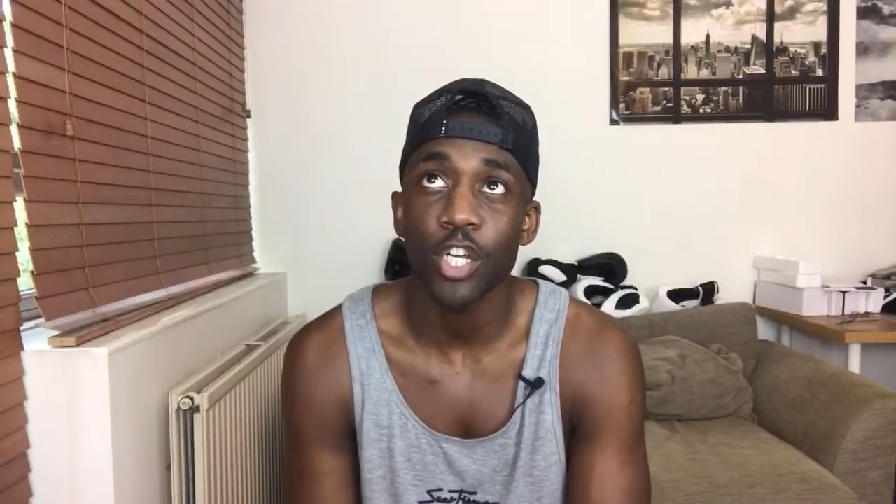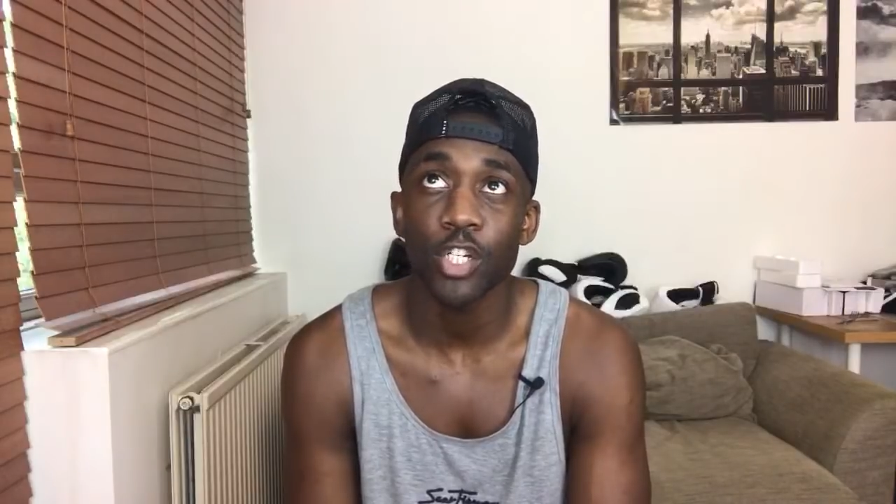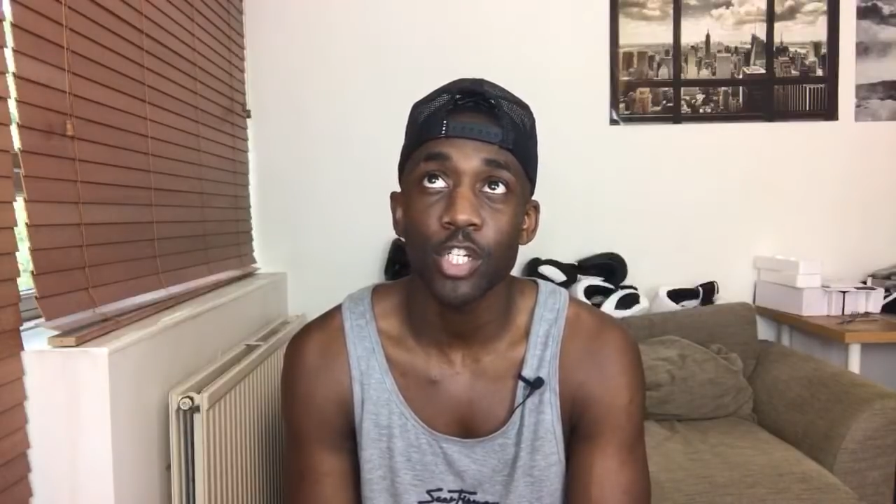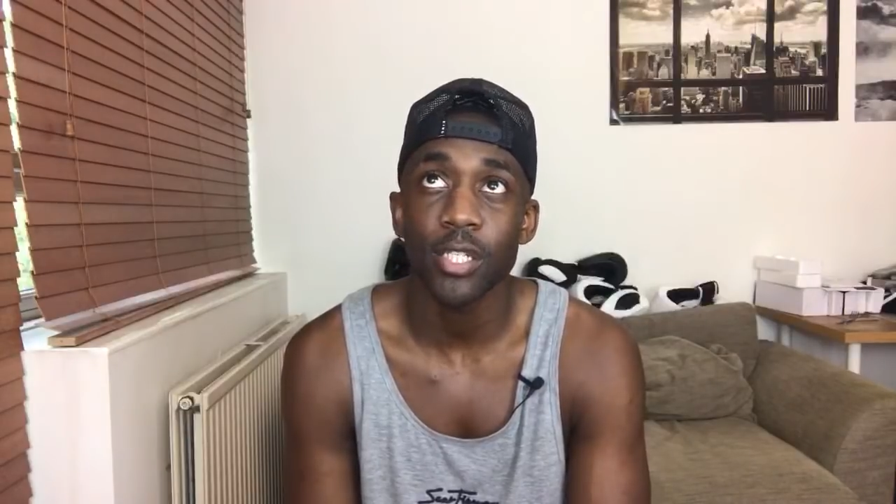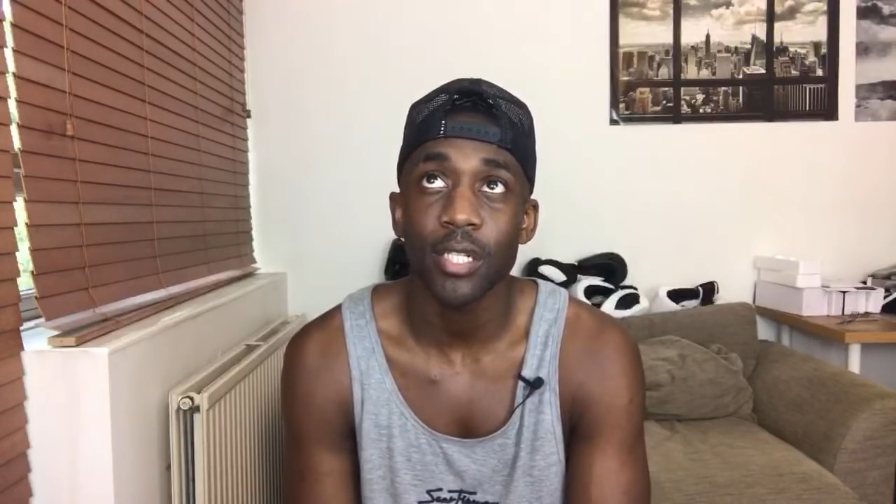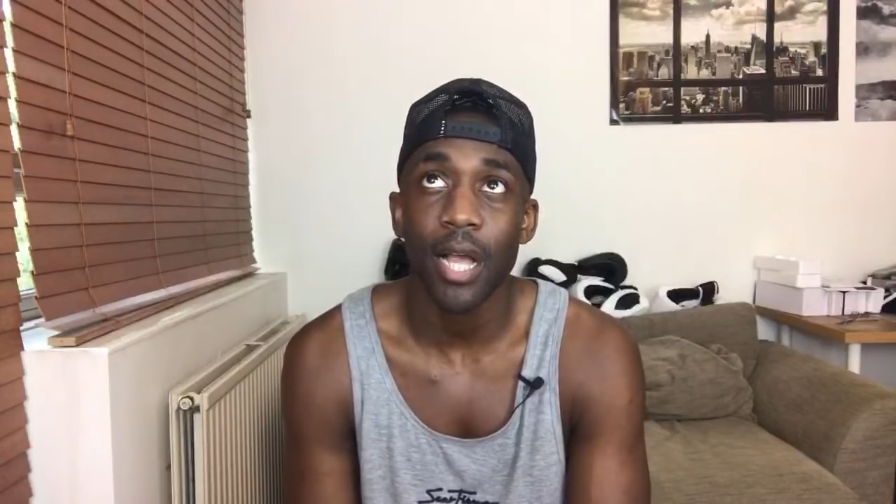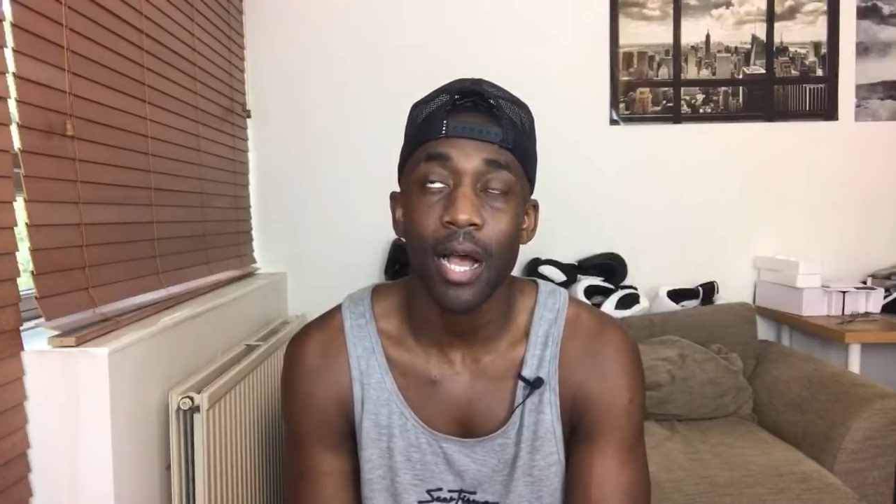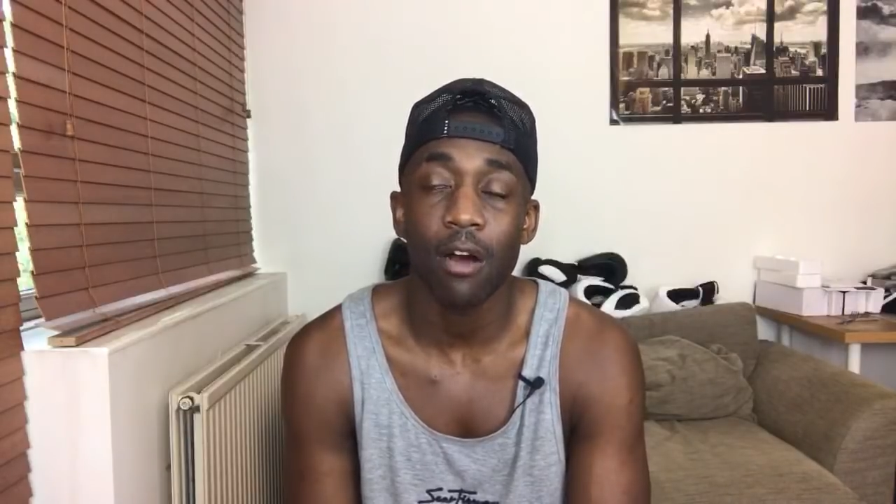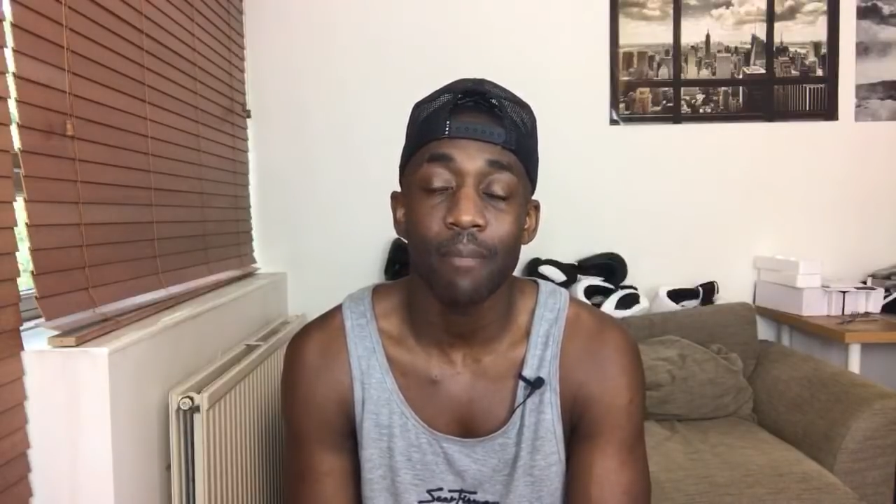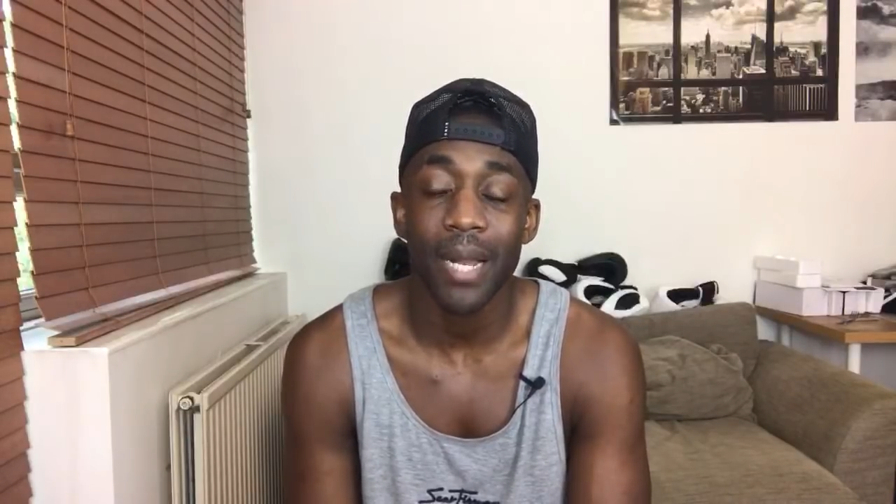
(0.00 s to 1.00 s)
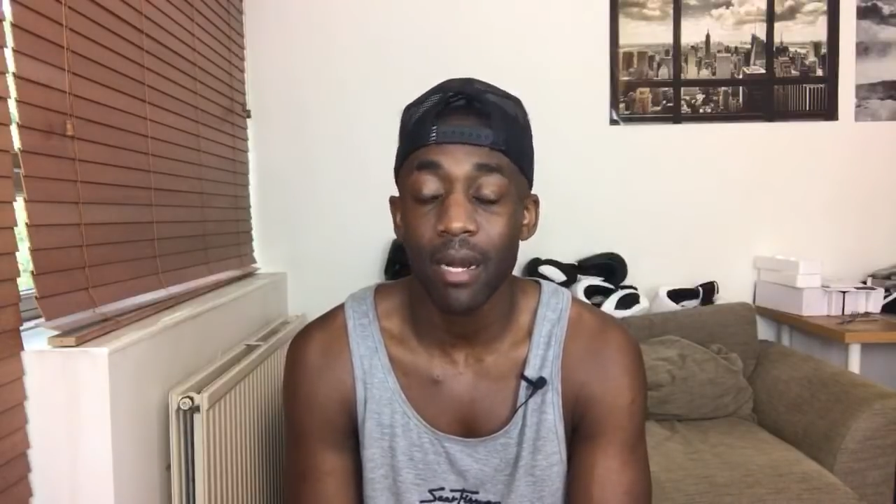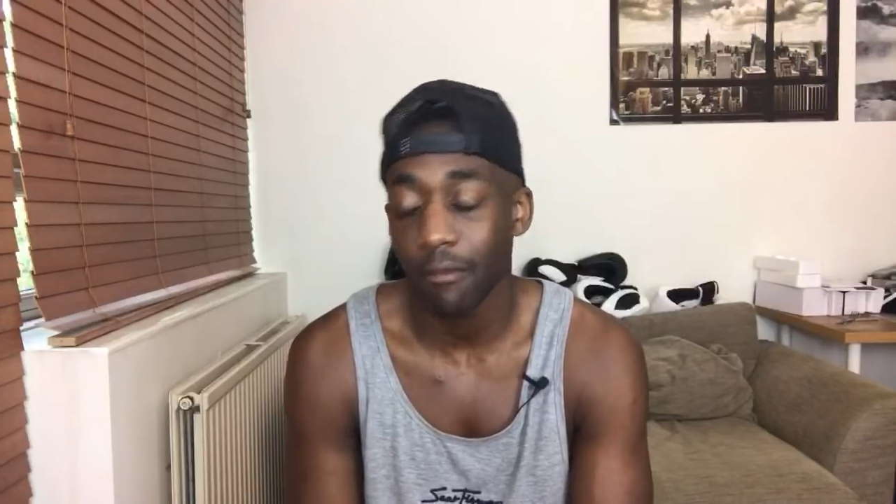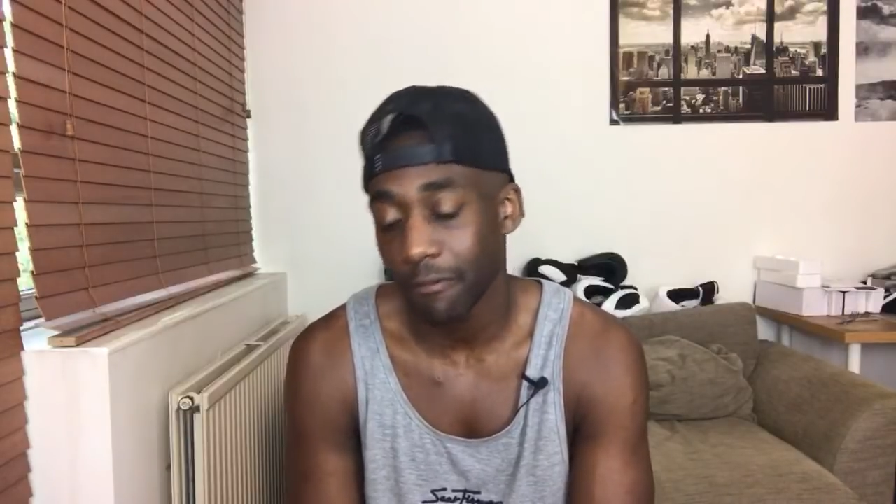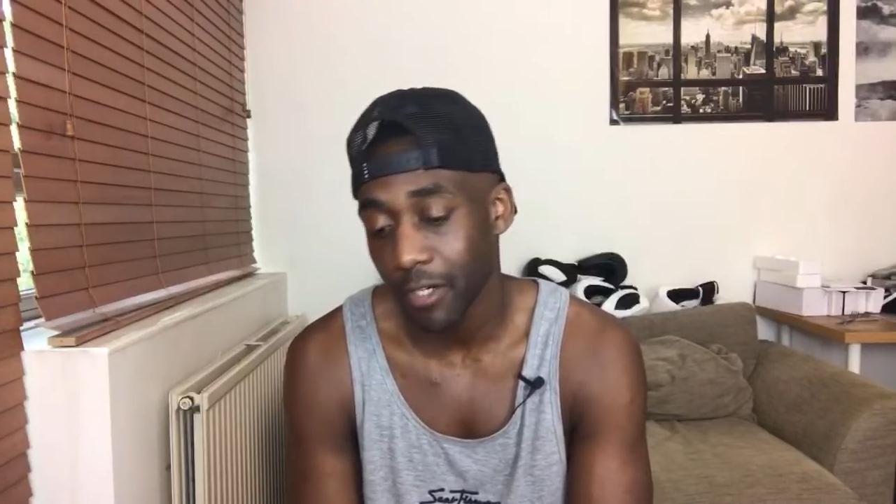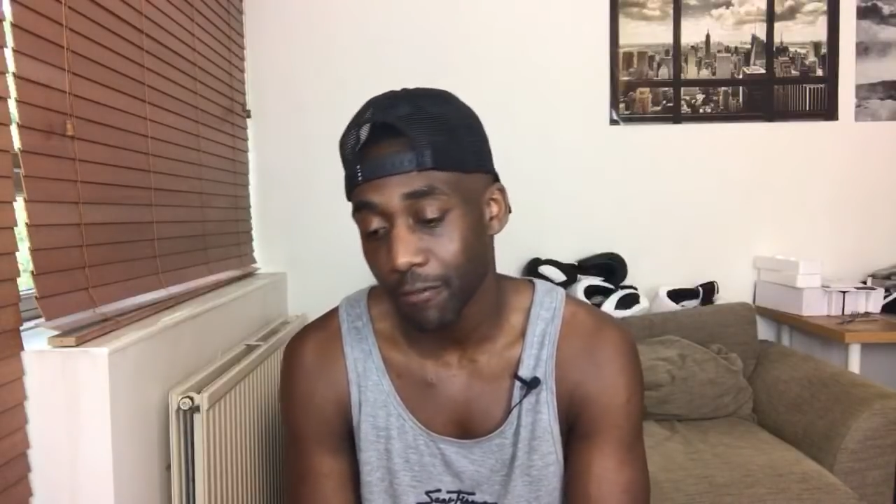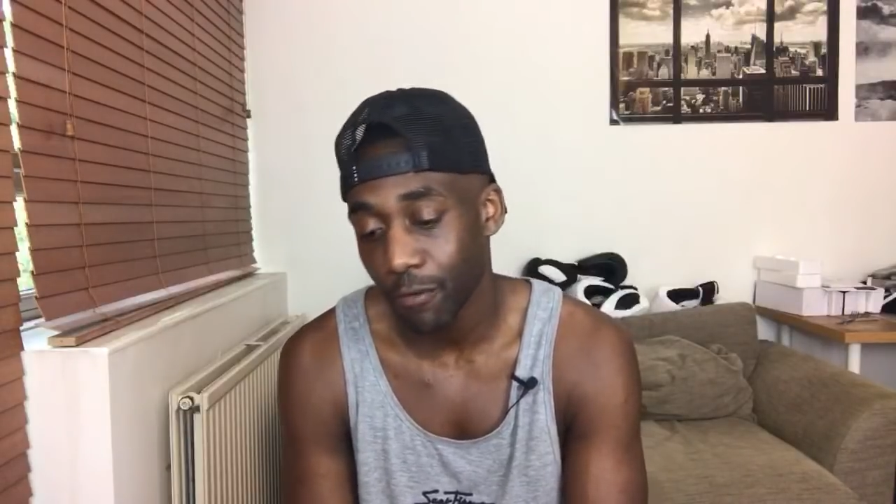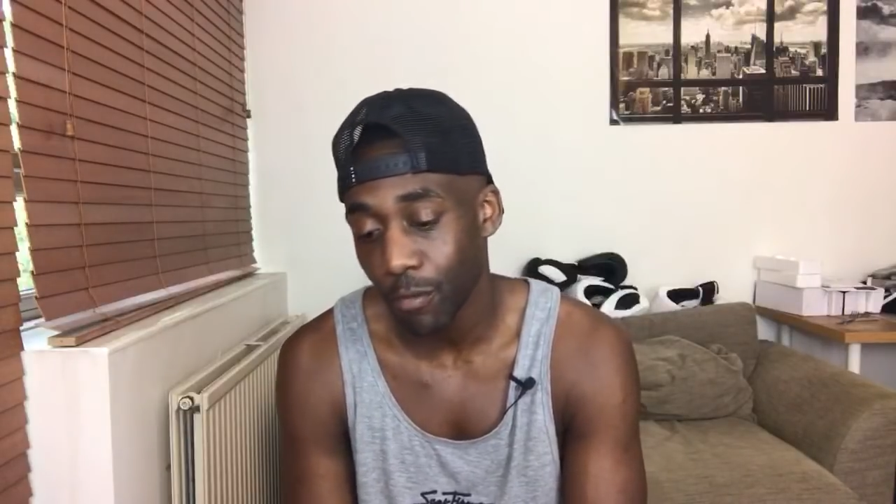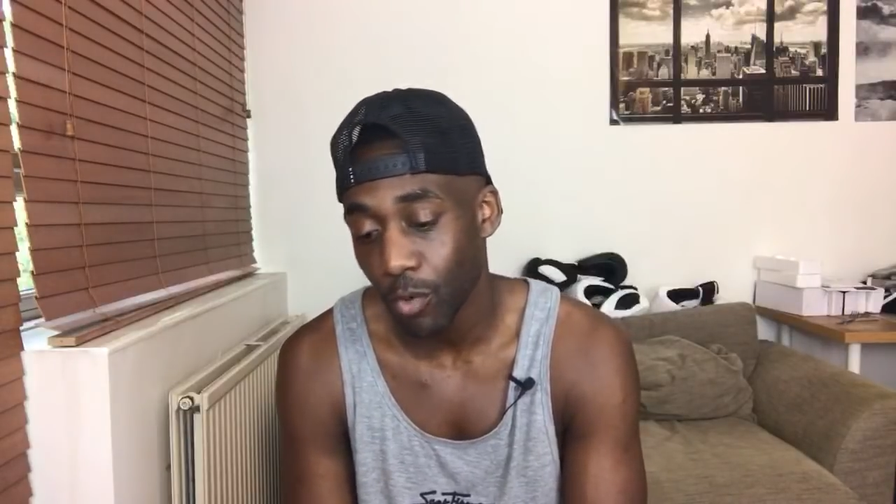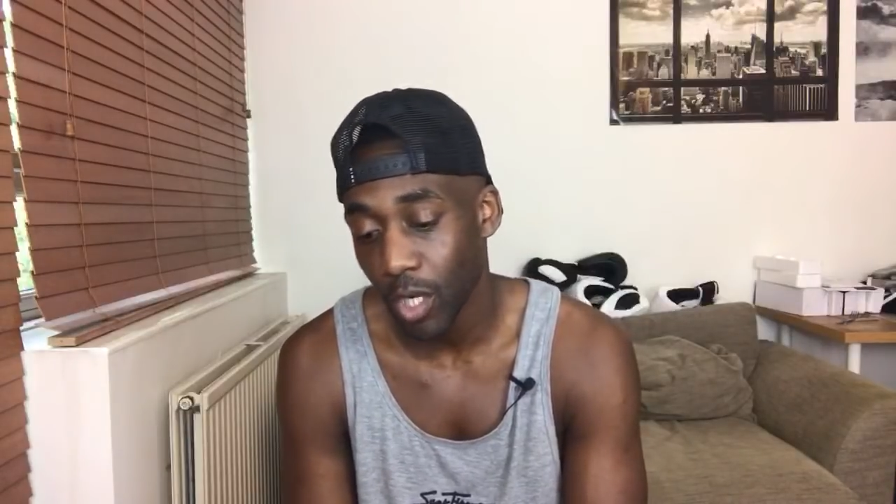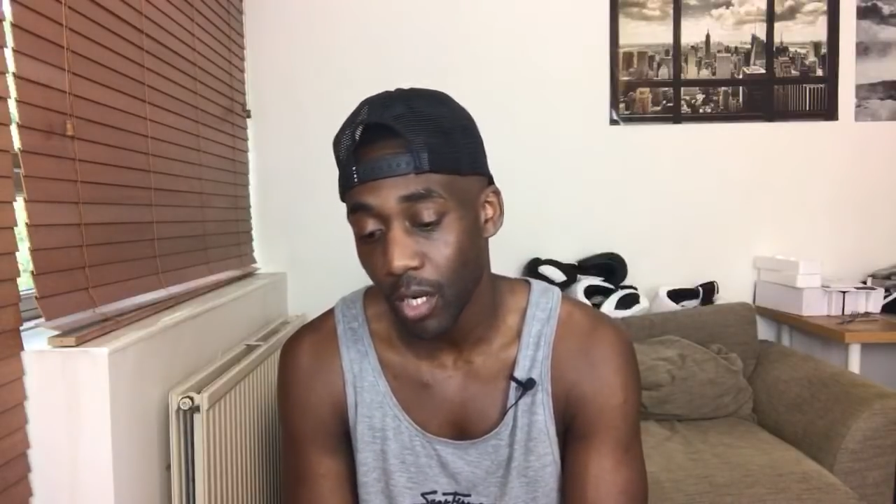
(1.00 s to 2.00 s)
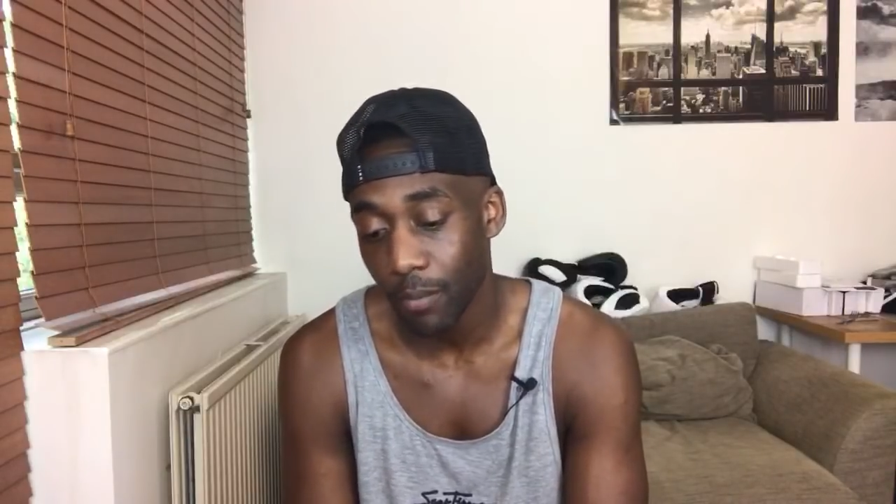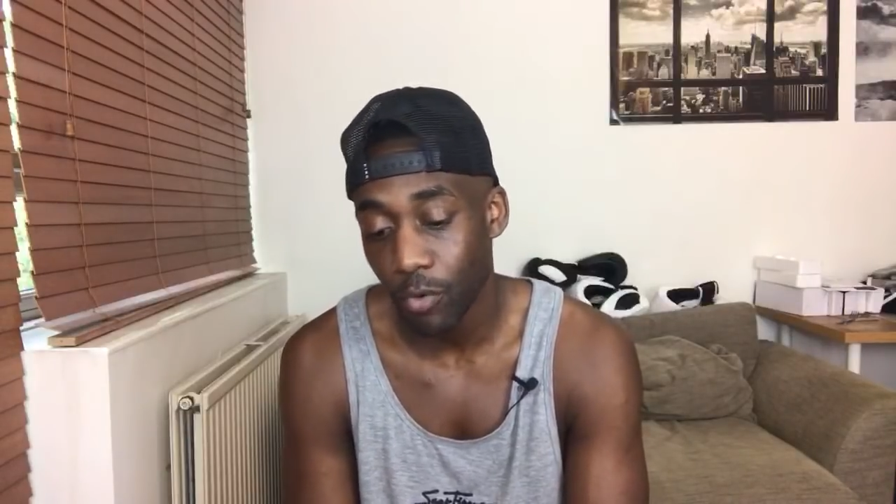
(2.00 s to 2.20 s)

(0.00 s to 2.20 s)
yeah, just out of my love for the football club